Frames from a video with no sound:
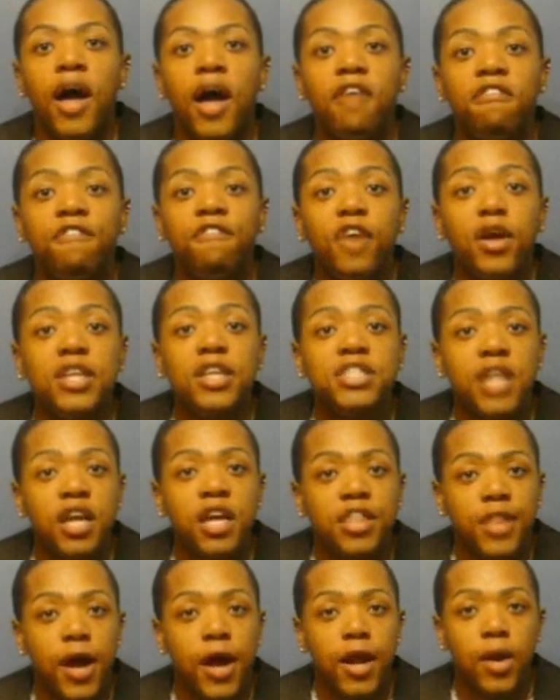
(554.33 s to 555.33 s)
At first
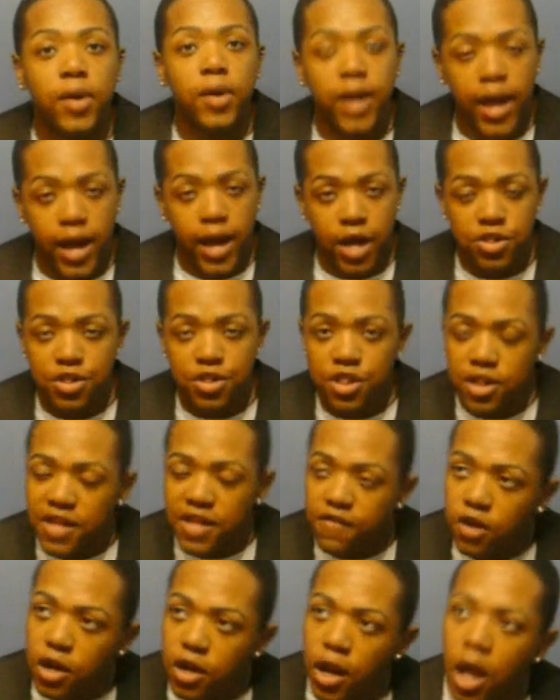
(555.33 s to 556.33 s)
I thought, okay, just
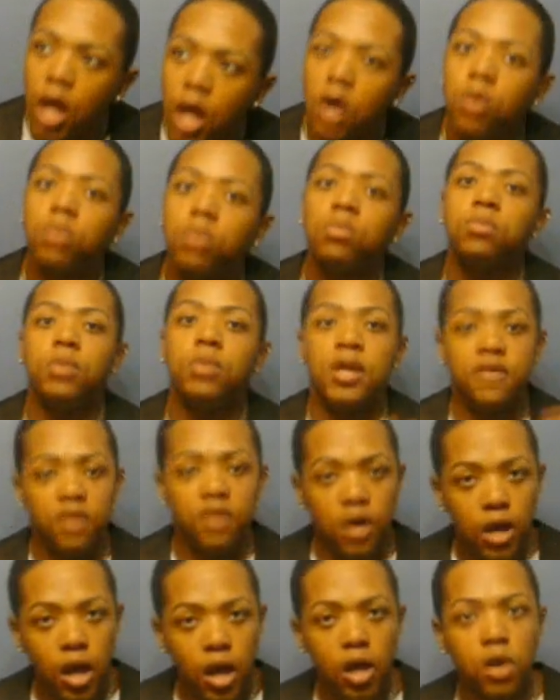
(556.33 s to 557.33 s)
leave it alone, leave
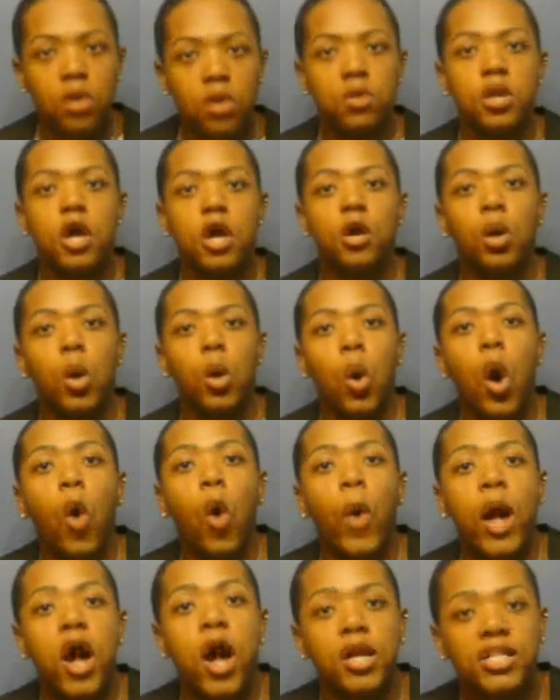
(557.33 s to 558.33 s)
it alone, it'll go
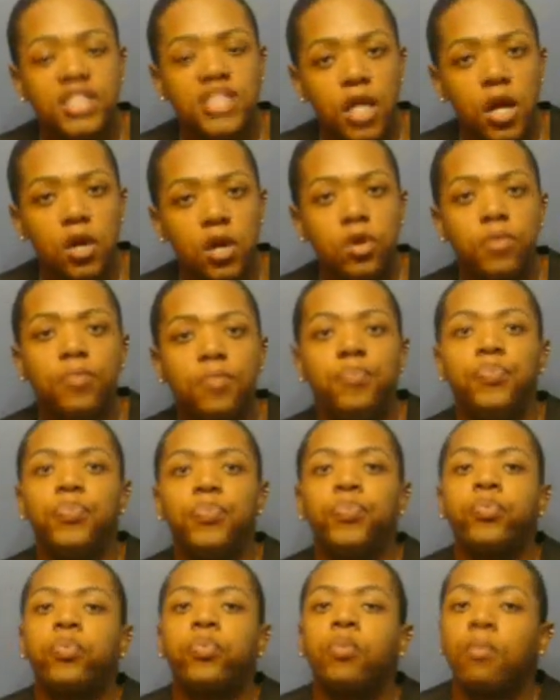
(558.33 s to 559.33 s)
away on its own.
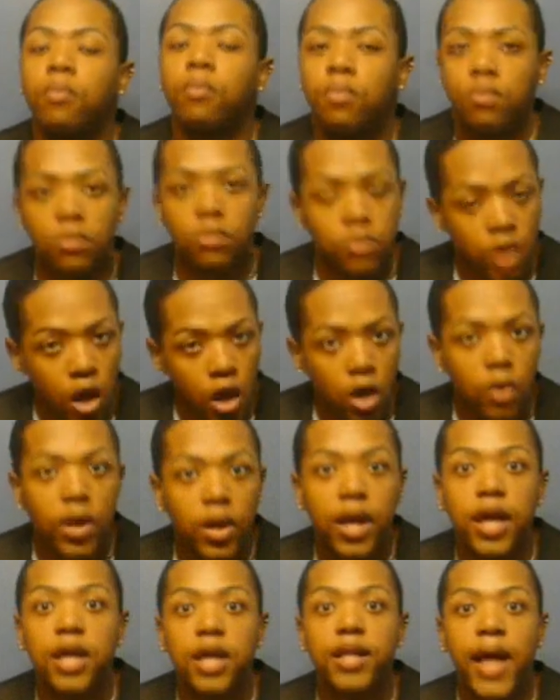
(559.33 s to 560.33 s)

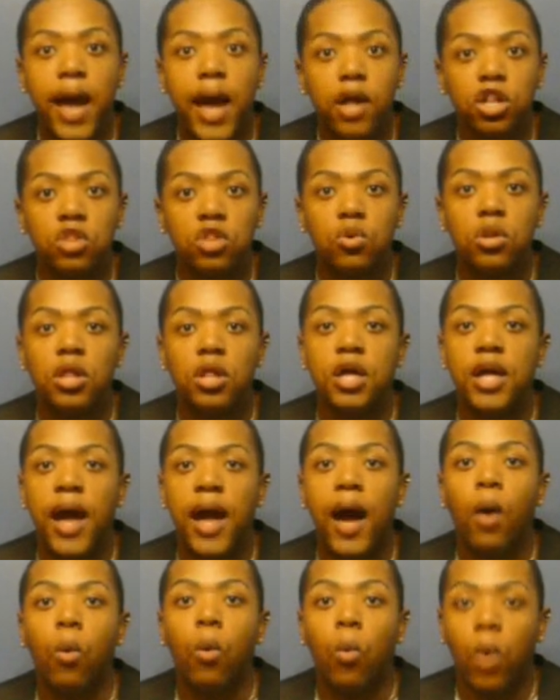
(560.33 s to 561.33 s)
No, it actually
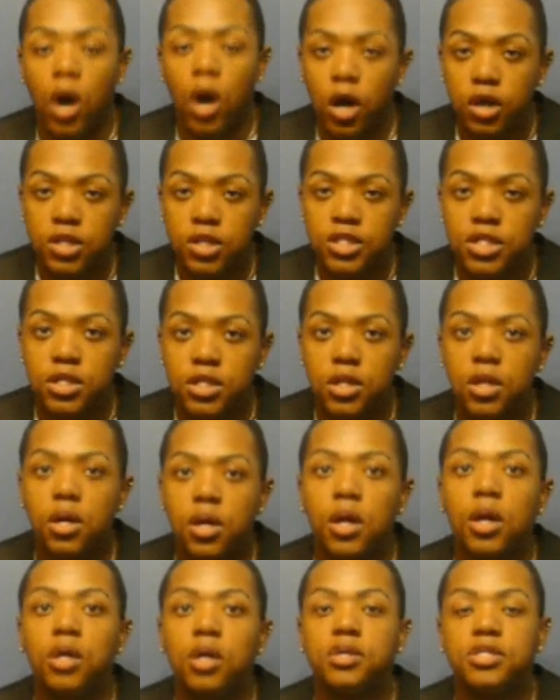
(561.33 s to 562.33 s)
got worse.
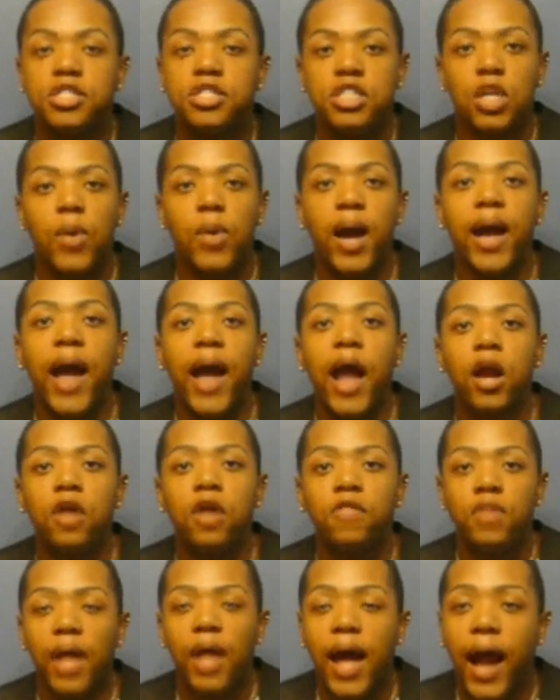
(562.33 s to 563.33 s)
So I
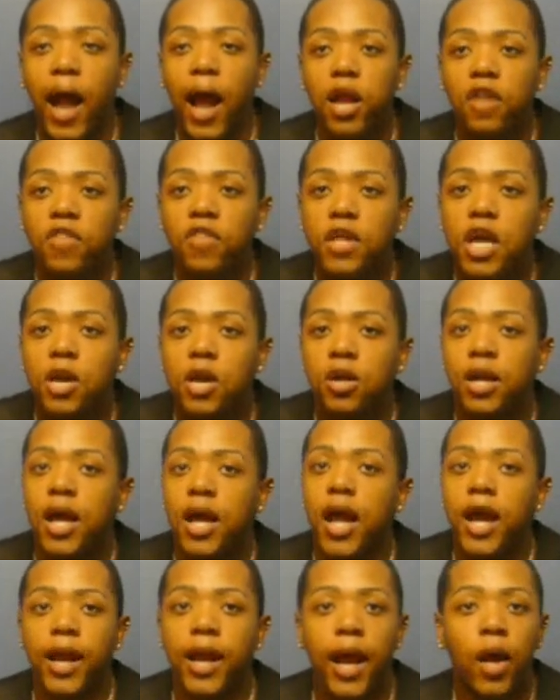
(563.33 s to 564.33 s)
got on, I got on the
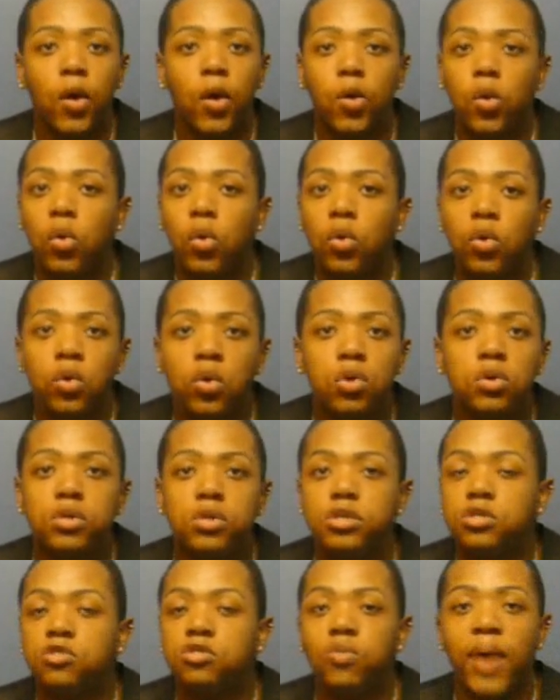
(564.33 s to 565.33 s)
internet and I
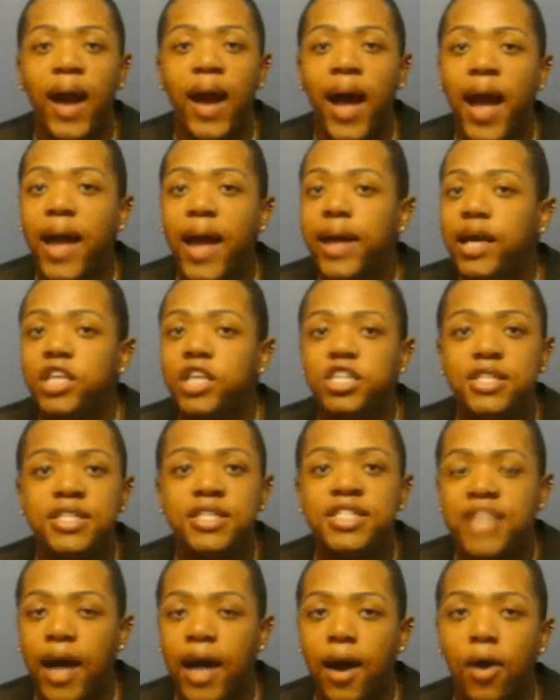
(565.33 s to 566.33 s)
googled dry
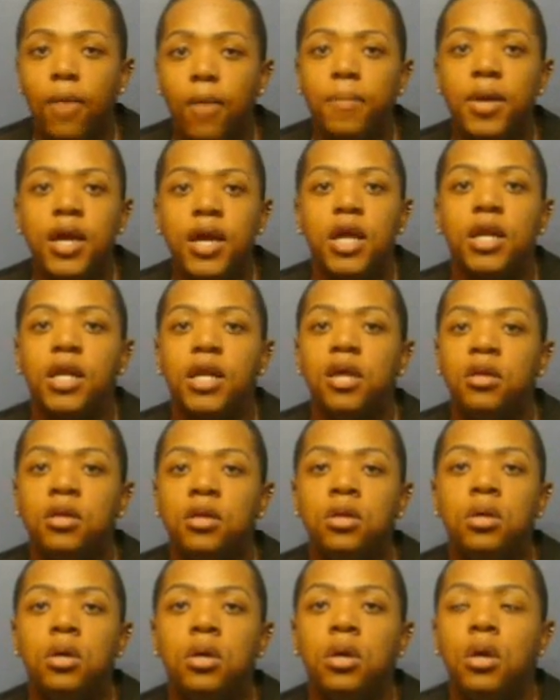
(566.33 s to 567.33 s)
itchy scalp, and
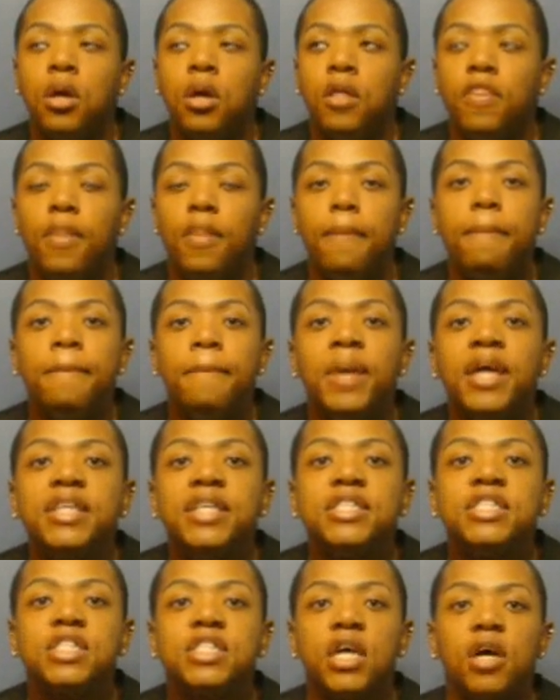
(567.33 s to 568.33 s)
in the
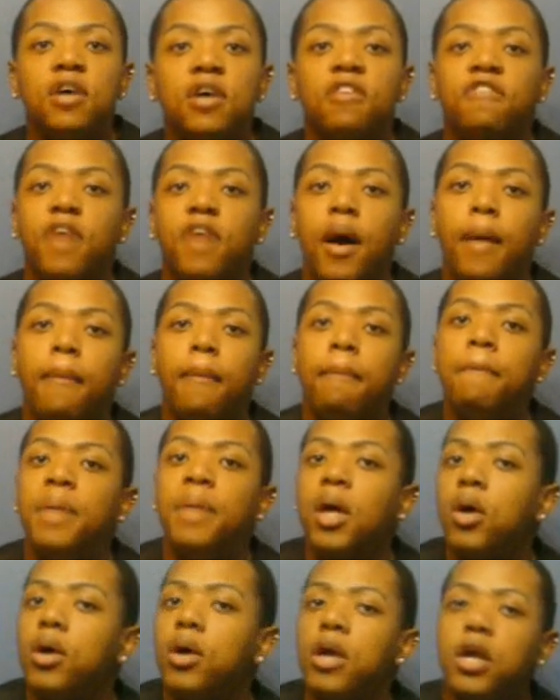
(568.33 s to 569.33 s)
midst of a
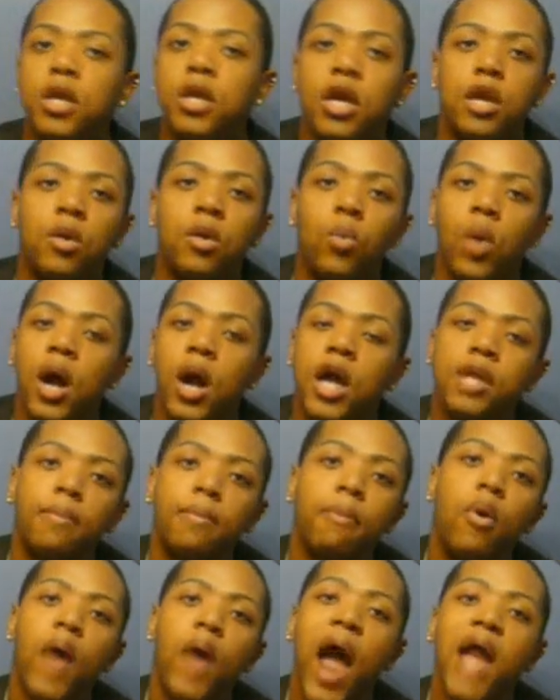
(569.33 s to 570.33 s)
billion and
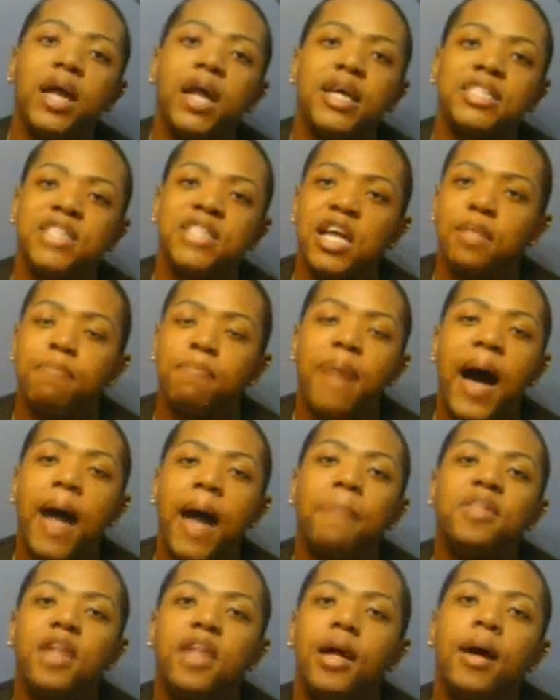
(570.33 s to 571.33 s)
one products that
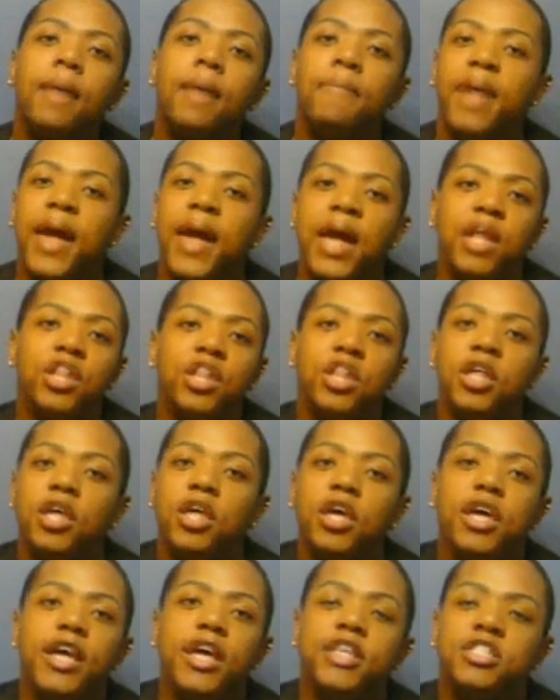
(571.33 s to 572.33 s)
popped up,
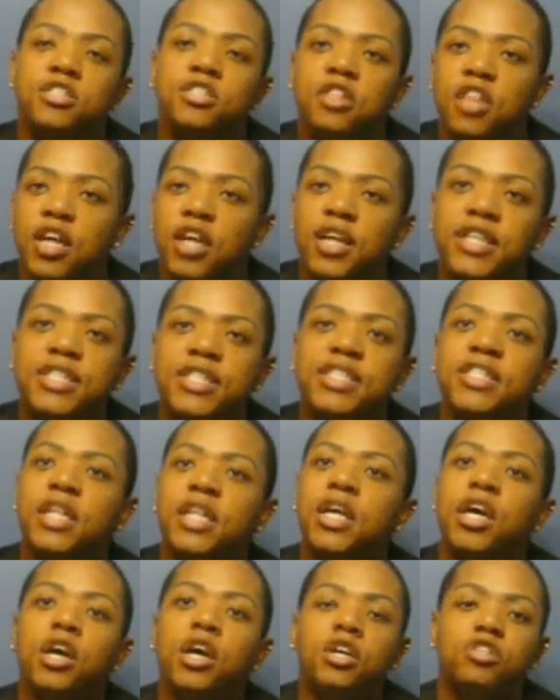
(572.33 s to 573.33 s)
anti-itch
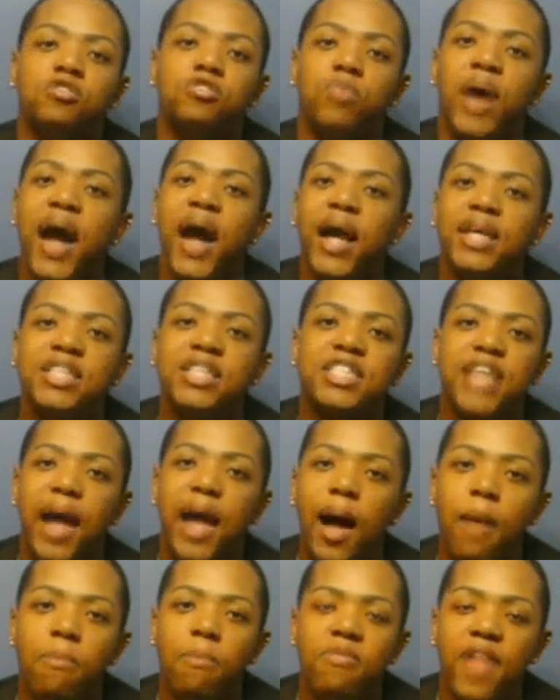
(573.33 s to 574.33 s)
this, dry
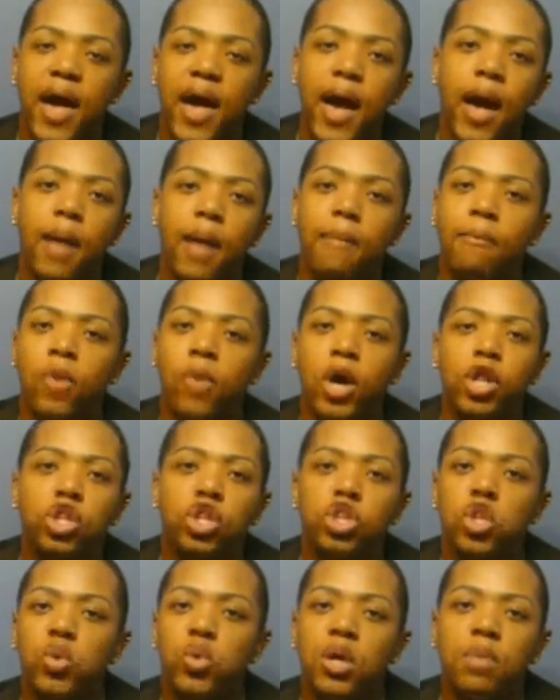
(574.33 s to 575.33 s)
scalp that,
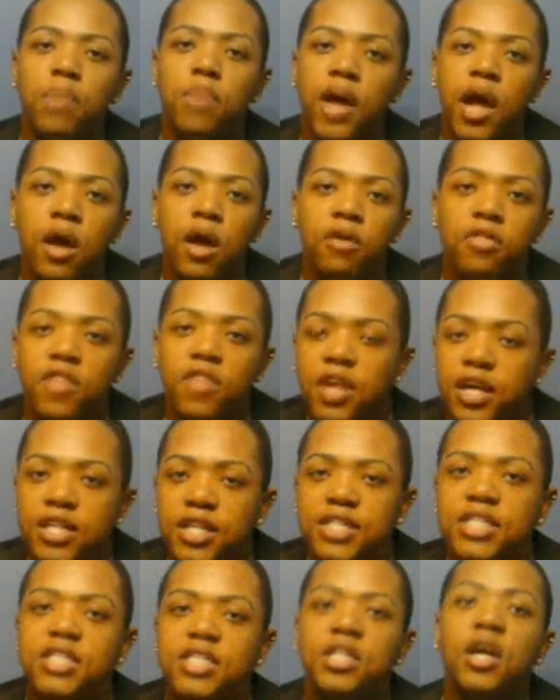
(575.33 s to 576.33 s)
moisture repair
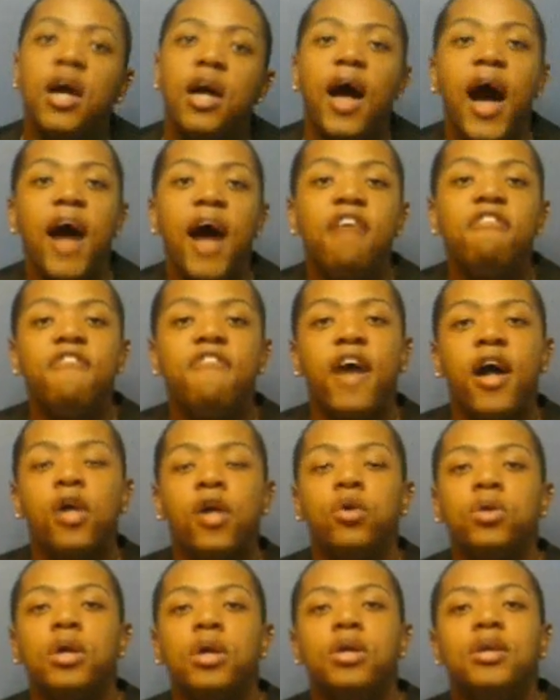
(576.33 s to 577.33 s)
this, I
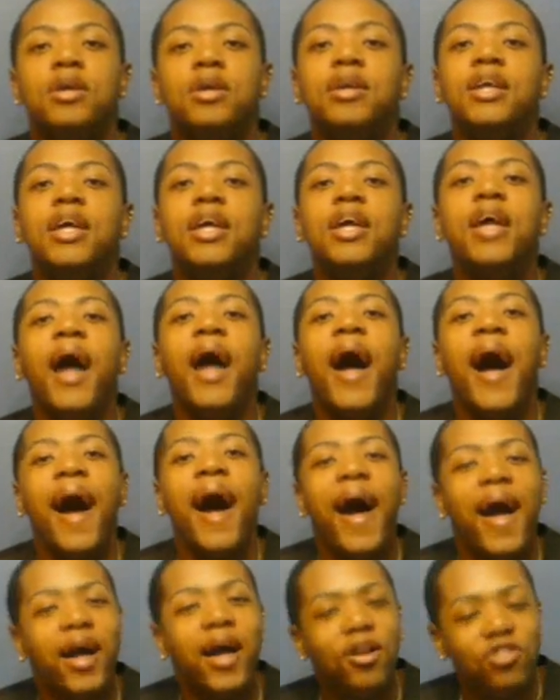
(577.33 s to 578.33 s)
found
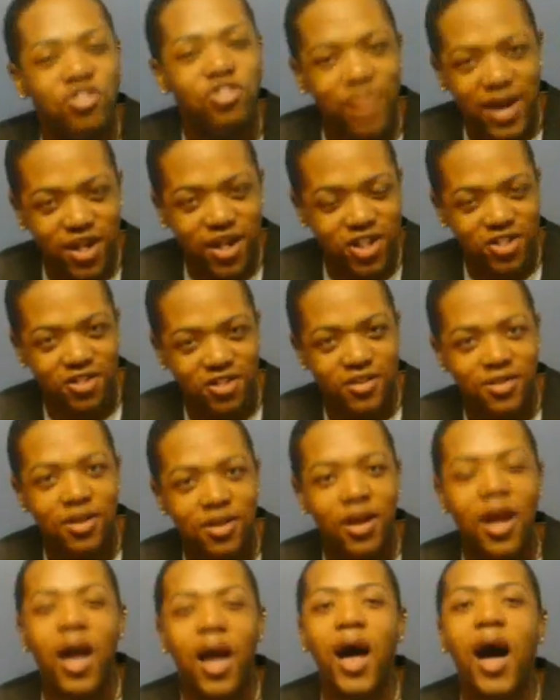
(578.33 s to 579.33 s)

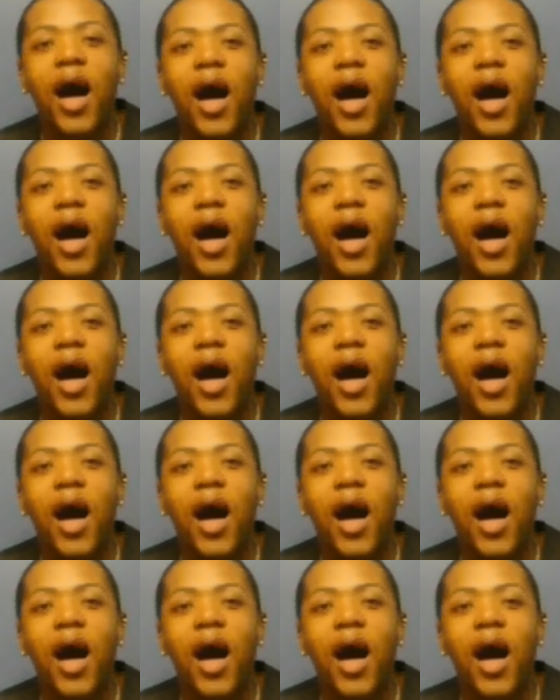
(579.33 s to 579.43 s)
dehydration.